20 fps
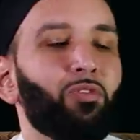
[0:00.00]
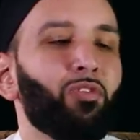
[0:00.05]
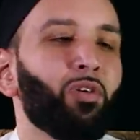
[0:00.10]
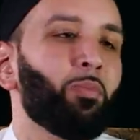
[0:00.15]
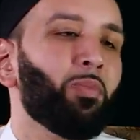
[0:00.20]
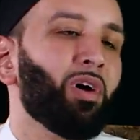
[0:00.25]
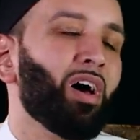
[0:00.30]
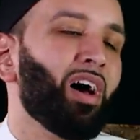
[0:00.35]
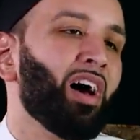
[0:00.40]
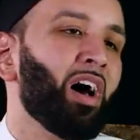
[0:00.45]

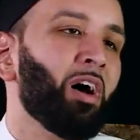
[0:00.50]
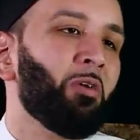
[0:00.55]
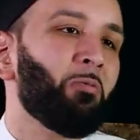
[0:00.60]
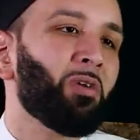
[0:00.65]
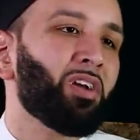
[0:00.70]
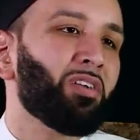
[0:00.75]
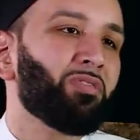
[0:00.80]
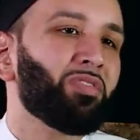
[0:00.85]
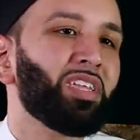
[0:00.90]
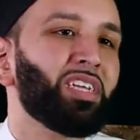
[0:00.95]

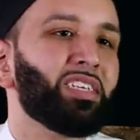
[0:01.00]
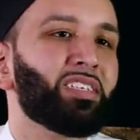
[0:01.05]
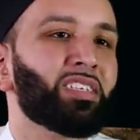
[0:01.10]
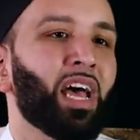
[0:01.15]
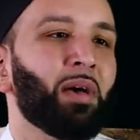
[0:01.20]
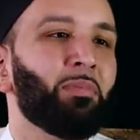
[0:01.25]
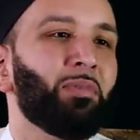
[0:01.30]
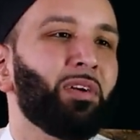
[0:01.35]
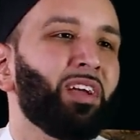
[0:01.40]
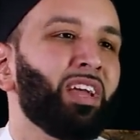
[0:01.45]
one of the
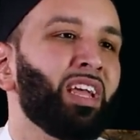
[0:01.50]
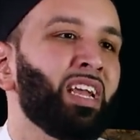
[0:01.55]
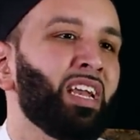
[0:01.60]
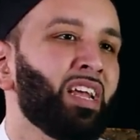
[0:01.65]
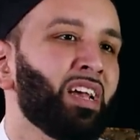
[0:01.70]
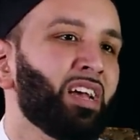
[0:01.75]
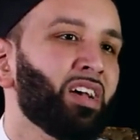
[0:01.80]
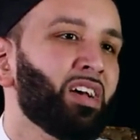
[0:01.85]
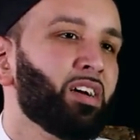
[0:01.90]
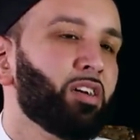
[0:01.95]
tabi'een
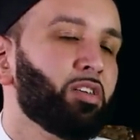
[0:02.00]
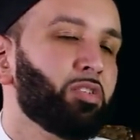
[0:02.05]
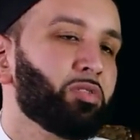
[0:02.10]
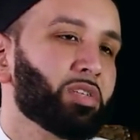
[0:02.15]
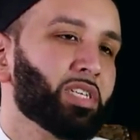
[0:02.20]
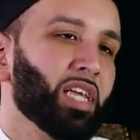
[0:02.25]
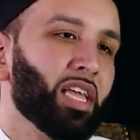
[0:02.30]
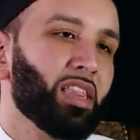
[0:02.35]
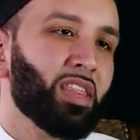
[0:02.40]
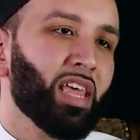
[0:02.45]
who
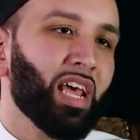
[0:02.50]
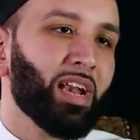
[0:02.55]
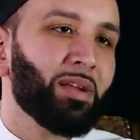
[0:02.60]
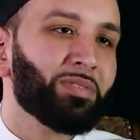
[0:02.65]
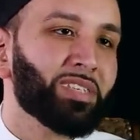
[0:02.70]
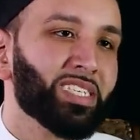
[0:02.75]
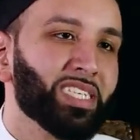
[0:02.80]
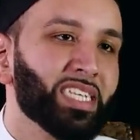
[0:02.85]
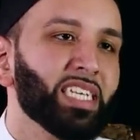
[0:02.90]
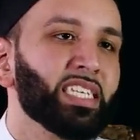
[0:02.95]
said that
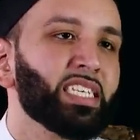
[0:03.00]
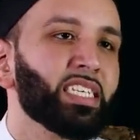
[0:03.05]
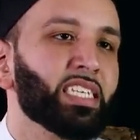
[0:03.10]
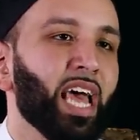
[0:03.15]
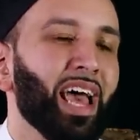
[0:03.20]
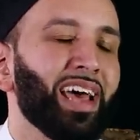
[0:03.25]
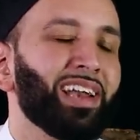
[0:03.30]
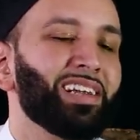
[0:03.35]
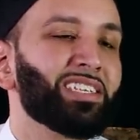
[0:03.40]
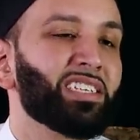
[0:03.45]
if sins
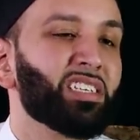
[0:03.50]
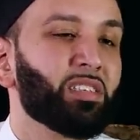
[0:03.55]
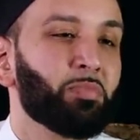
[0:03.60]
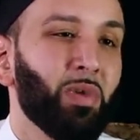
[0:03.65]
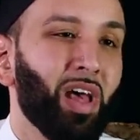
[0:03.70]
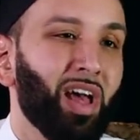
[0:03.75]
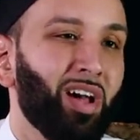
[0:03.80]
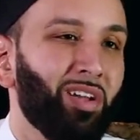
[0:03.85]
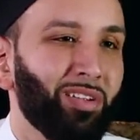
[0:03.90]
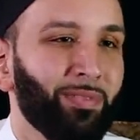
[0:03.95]
had a
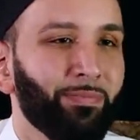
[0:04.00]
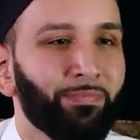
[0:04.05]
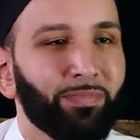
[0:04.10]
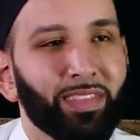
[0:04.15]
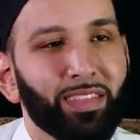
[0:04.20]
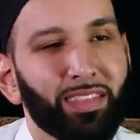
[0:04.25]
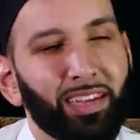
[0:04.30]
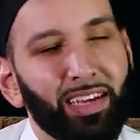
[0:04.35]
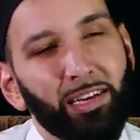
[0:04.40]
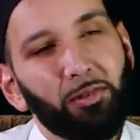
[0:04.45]
smell,
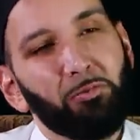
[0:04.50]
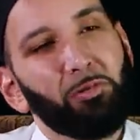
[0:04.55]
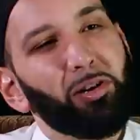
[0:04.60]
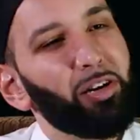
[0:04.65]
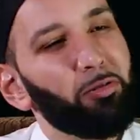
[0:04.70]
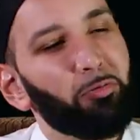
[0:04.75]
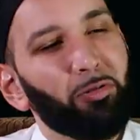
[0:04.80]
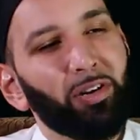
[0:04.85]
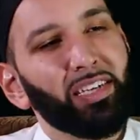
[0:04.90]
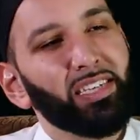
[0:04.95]
then you
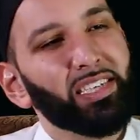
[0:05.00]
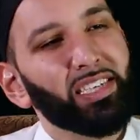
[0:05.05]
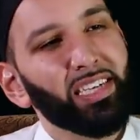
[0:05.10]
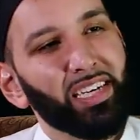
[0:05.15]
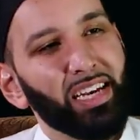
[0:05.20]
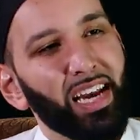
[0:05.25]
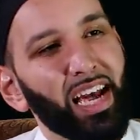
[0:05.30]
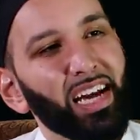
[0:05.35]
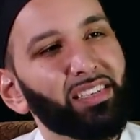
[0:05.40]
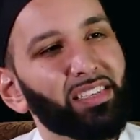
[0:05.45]
wouldn't want to
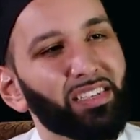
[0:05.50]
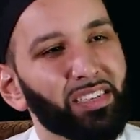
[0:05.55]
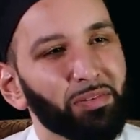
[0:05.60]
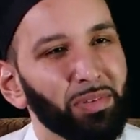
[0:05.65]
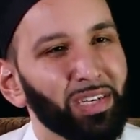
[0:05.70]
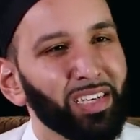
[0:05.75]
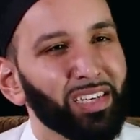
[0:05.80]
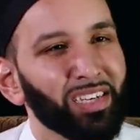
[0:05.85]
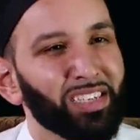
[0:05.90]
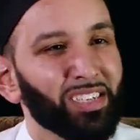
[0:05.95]
sit next to
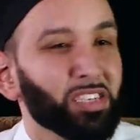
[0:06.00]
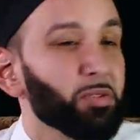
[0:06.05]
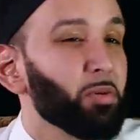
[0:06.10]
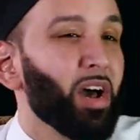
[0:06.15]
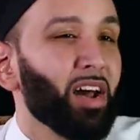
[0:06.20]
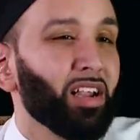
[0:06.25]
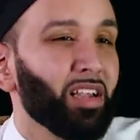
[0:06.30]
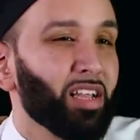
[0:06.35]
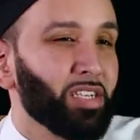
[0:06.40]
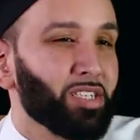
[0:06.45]
me.
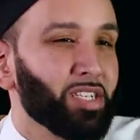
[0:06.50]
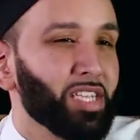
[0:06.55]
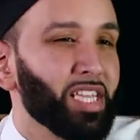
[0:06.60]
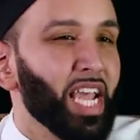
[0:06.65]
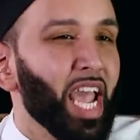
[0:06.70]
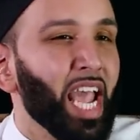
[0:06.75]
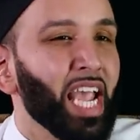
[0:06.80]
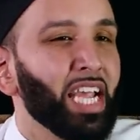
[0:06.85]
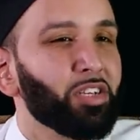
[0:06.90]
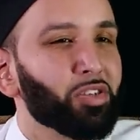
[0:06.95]
SubhanAllah, to
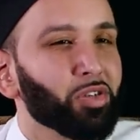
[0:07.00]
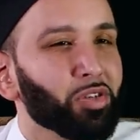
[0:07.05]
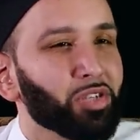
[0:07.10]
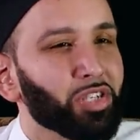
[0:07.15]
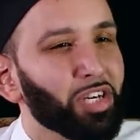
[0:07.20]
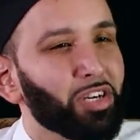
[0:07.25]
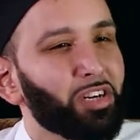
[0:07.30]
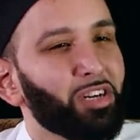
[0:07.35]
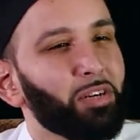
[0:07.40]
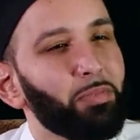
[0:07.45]
the
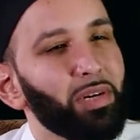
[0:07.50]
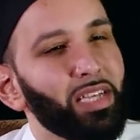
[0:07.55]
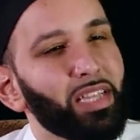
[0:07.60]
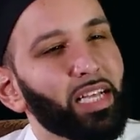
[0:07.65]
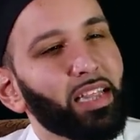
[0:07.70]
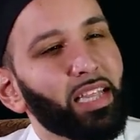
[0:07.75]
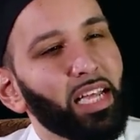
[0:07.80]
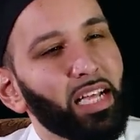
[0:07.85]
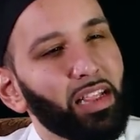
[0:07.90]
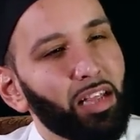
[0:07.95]
angels, it could be
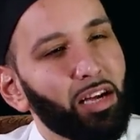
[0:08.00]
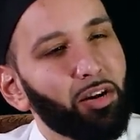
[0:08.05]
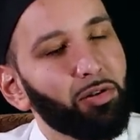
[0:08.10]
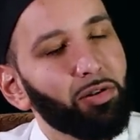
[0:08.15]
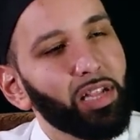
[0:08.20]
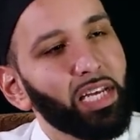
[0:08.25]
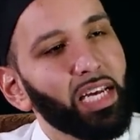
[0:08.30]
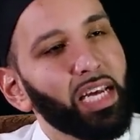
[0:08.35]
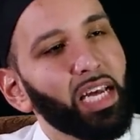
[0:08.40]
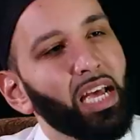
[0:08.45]
that they
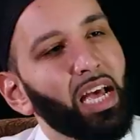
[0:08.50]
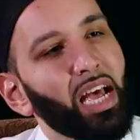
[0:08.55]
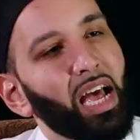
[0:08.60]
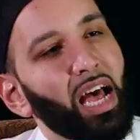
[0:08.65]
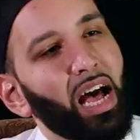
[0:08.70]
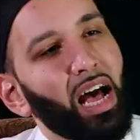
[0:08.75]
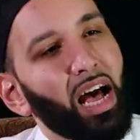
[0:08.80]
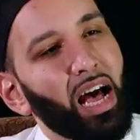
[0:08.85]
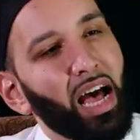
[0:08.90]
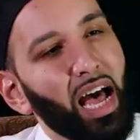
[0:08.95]
literally
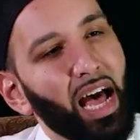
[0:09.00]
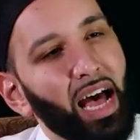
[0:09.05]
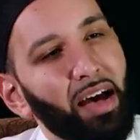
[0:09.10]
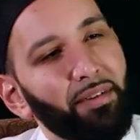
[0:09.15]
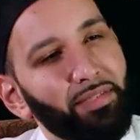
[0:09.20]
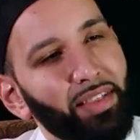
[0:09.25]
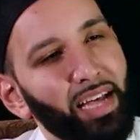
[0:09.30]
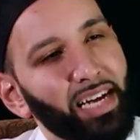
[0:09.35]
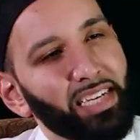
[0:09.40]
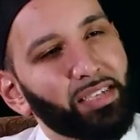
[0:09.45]

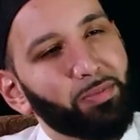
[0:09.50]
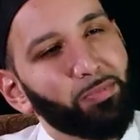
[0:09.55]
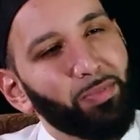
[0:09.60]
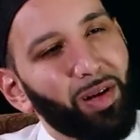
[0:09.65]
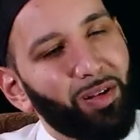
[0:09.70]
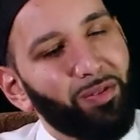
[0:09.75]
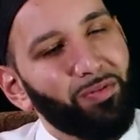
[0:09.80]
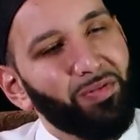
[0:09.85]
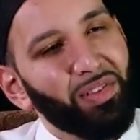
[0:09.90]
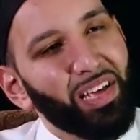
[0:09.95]
have that
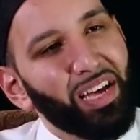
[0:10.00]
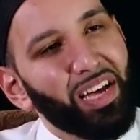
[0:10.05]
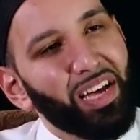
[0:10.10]
smell.